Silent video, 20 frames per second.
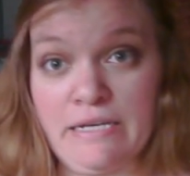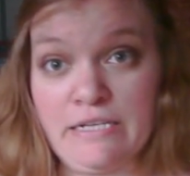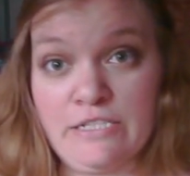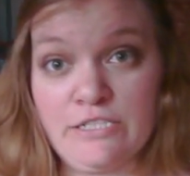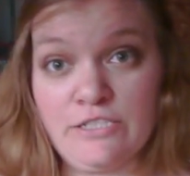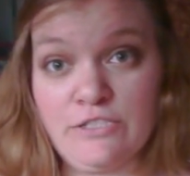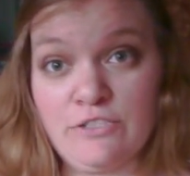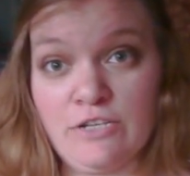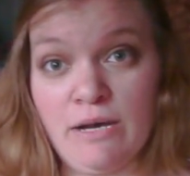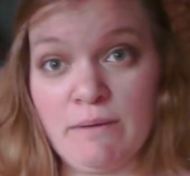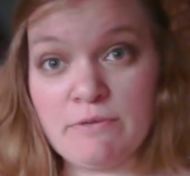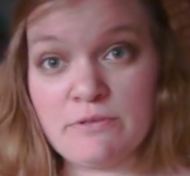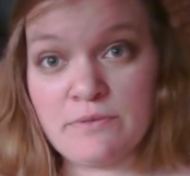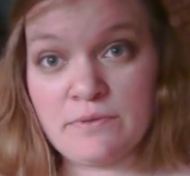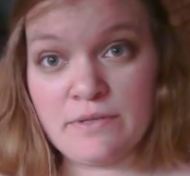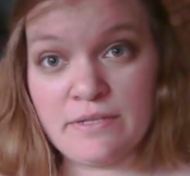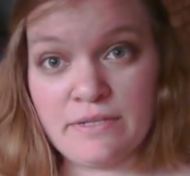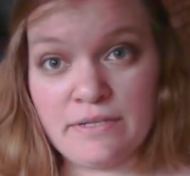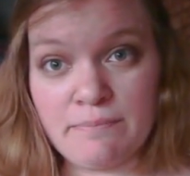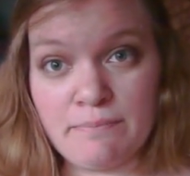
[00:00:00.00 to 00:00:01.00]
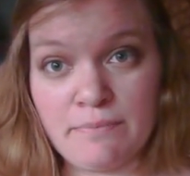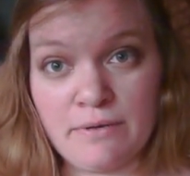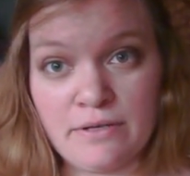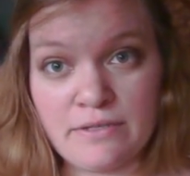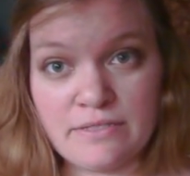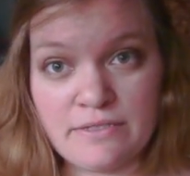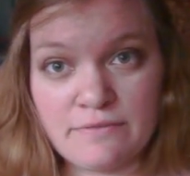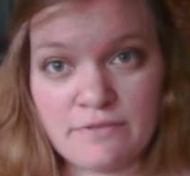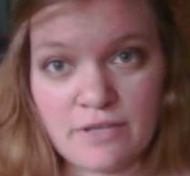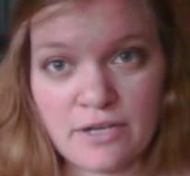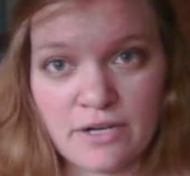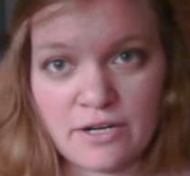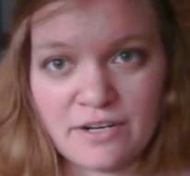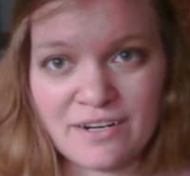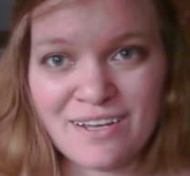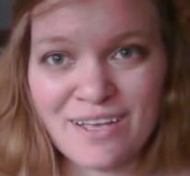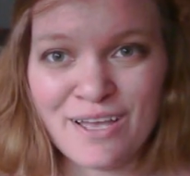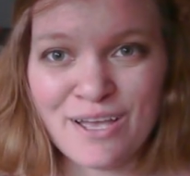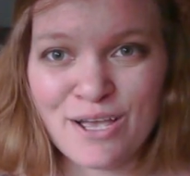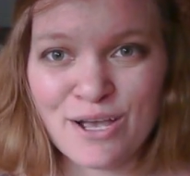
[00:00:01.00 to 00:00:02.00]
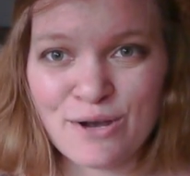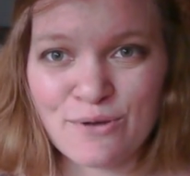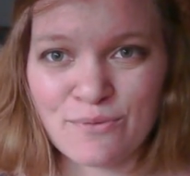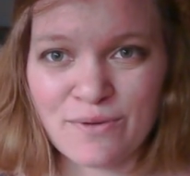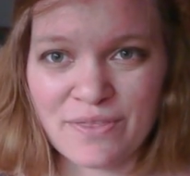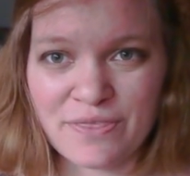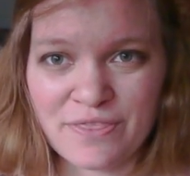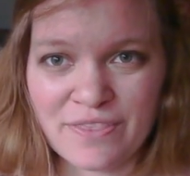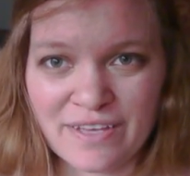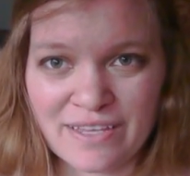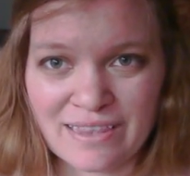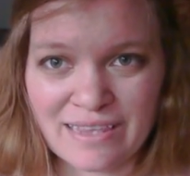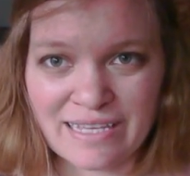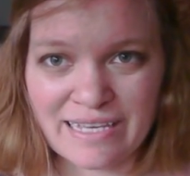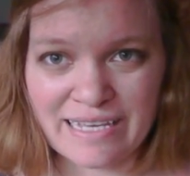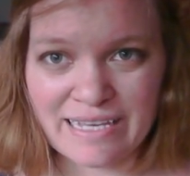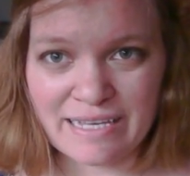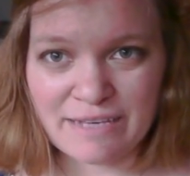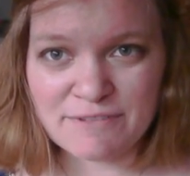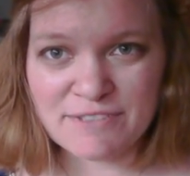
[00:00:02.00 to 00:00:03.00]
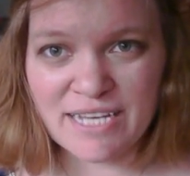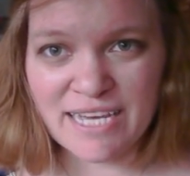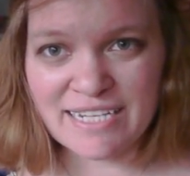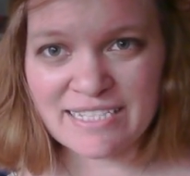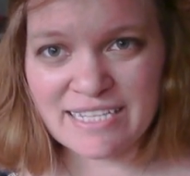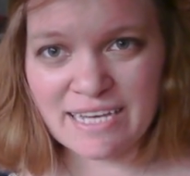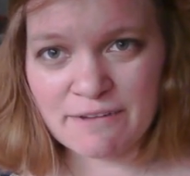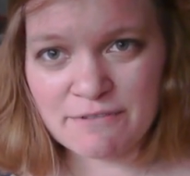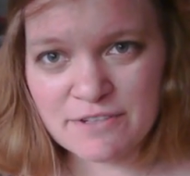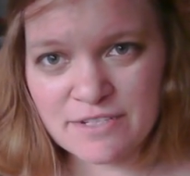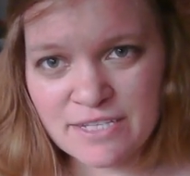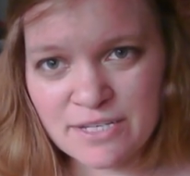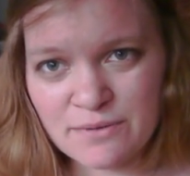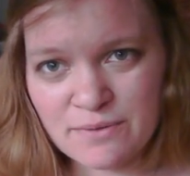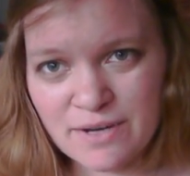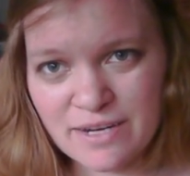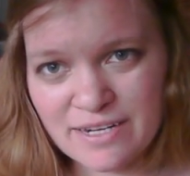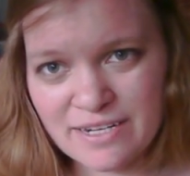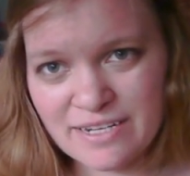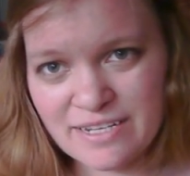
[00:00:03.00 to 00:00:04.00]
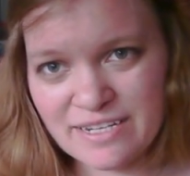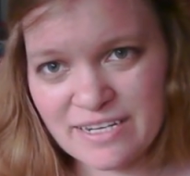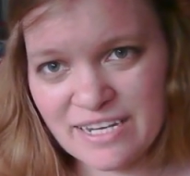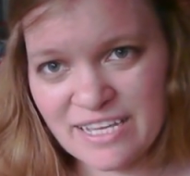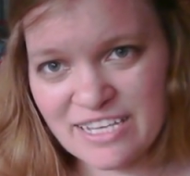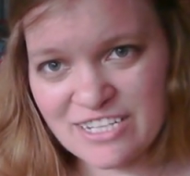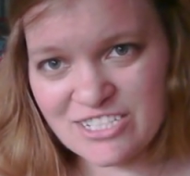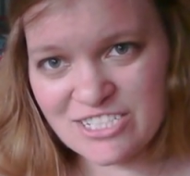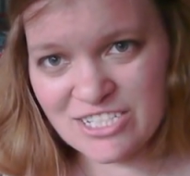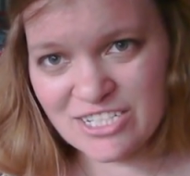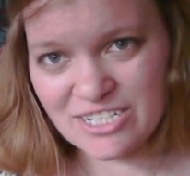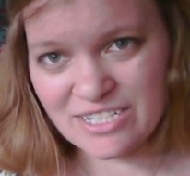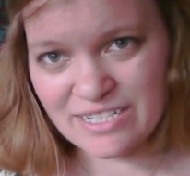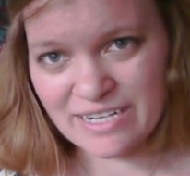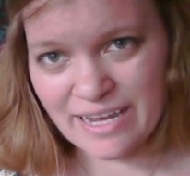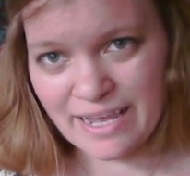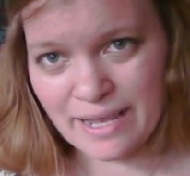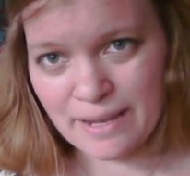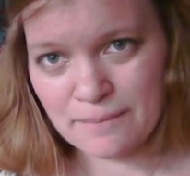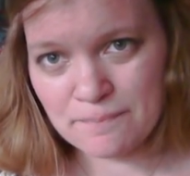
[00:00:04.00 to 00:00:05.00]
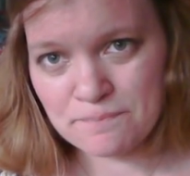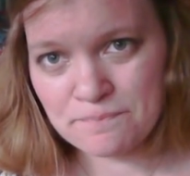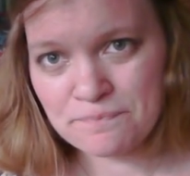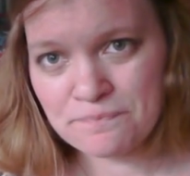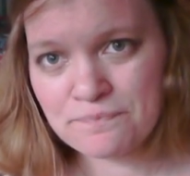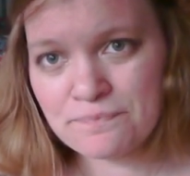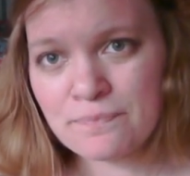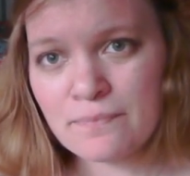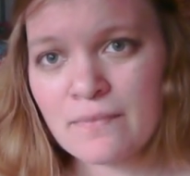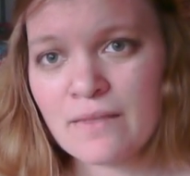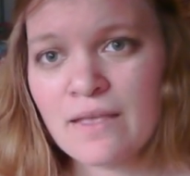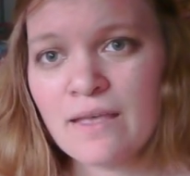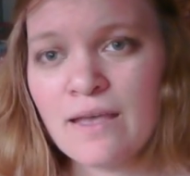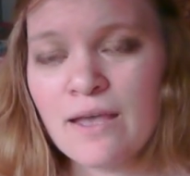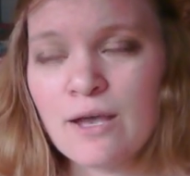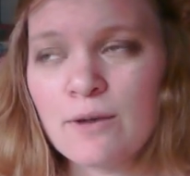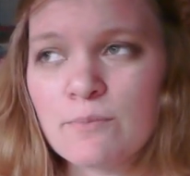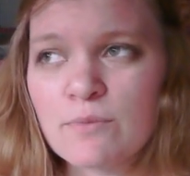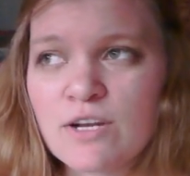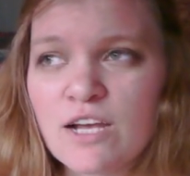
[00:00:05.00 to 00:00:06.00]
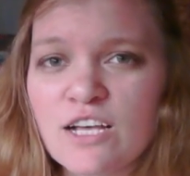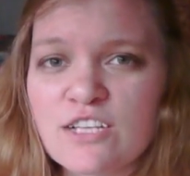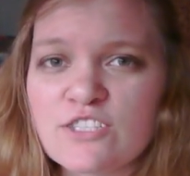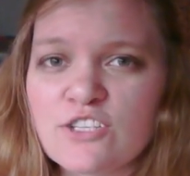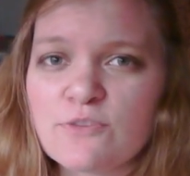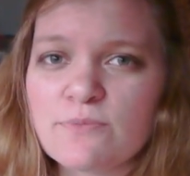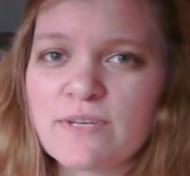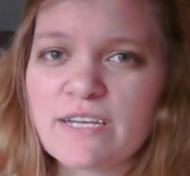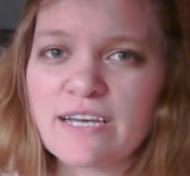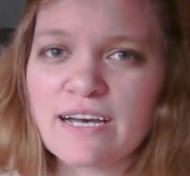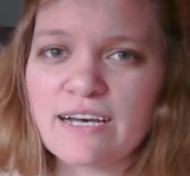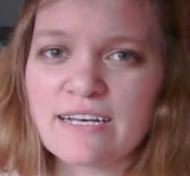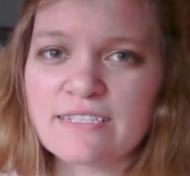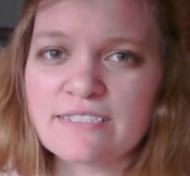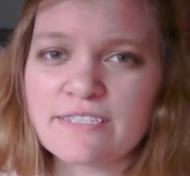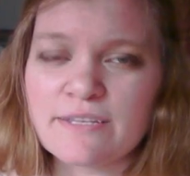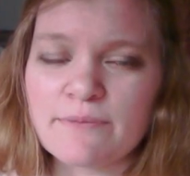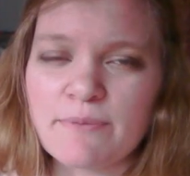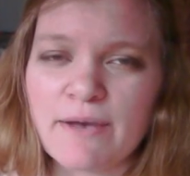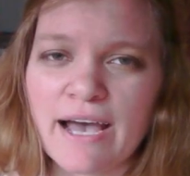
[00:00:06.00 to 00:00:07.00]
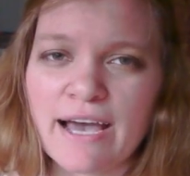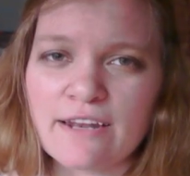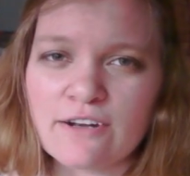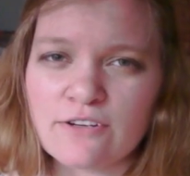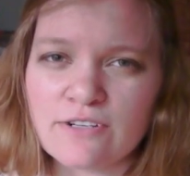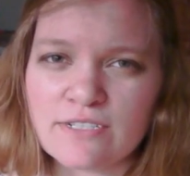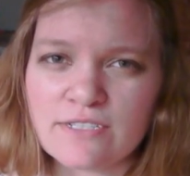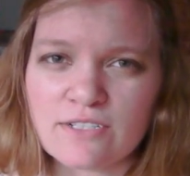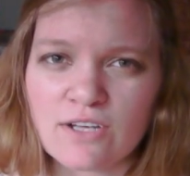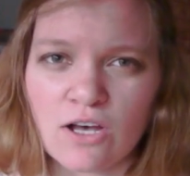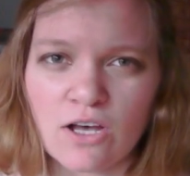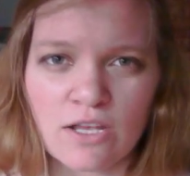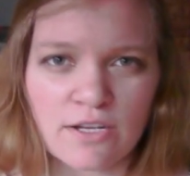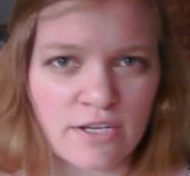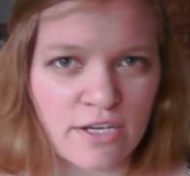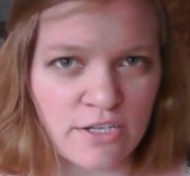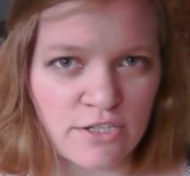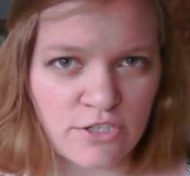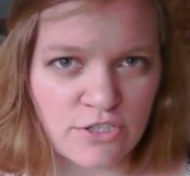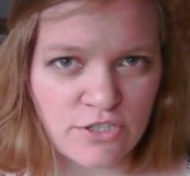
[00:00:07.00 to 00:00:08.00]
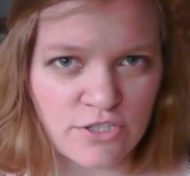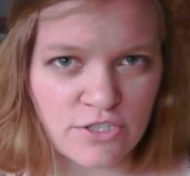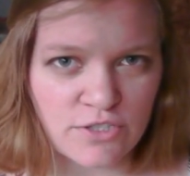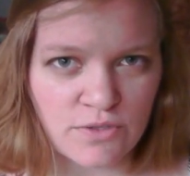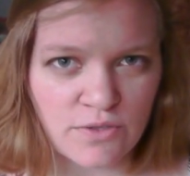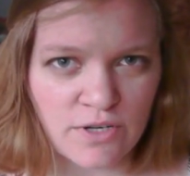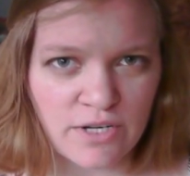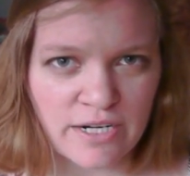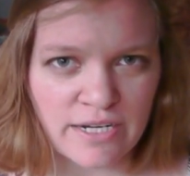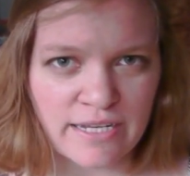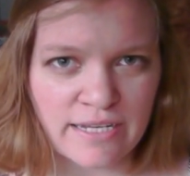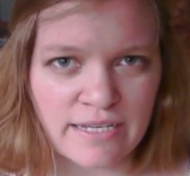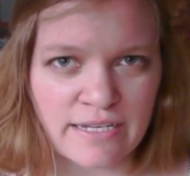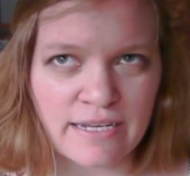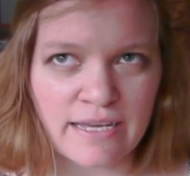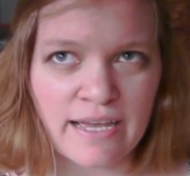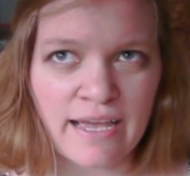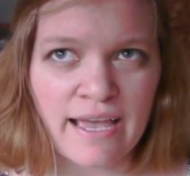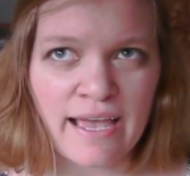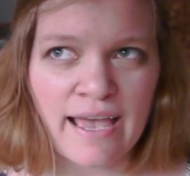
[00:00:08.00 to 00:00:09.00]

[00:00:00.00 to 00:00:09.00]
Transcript: just dropped one of the balls of yarn. With the leaves, I definitely wanted a nature name, but also because the pattern is called Understoried,